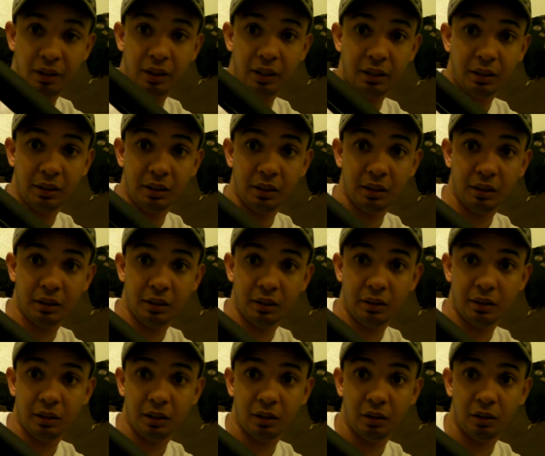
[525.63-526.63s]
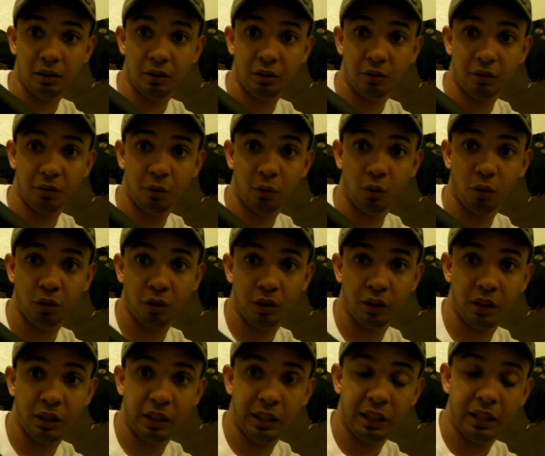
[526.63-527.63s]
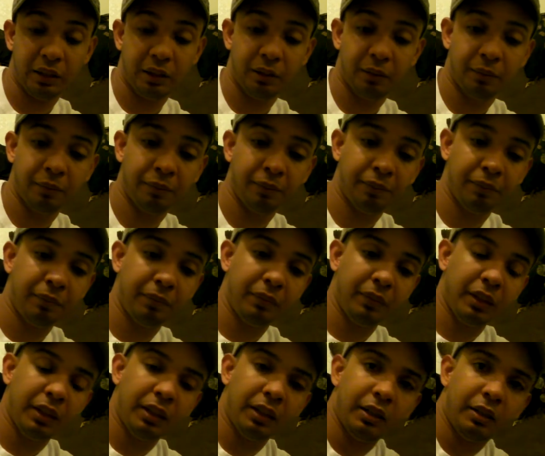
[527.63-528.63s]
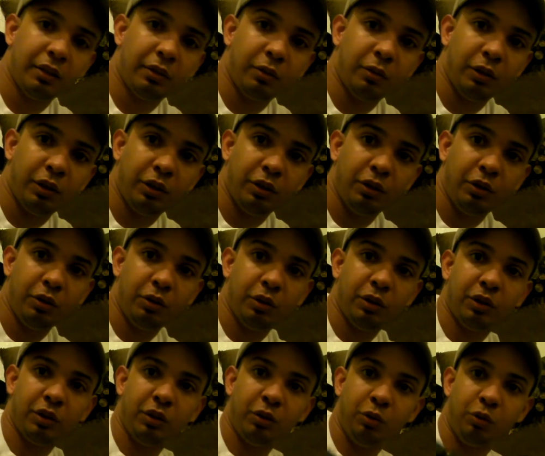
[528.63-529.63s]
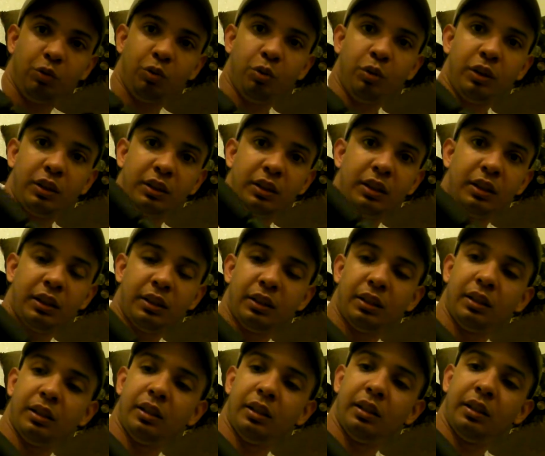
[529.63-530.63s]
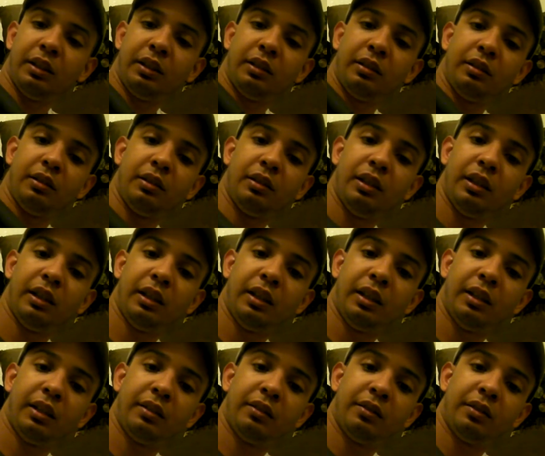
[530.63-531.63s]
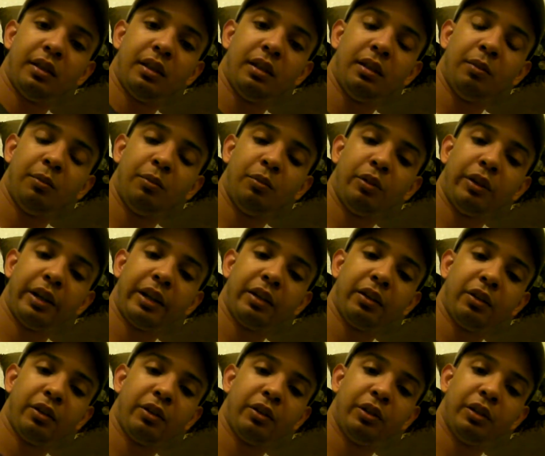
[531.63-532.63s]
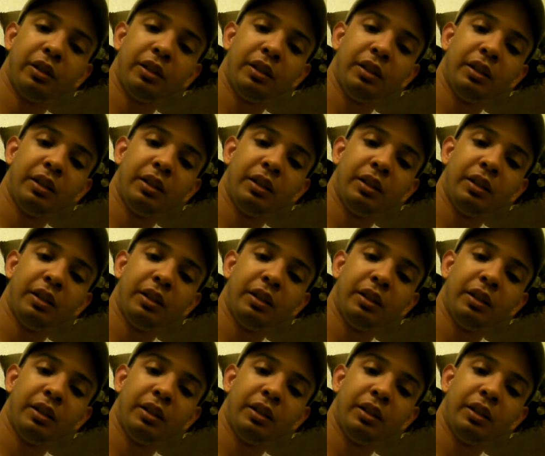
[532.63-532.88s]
this is the cylinder for the air. What you do is you twist it, and it has regular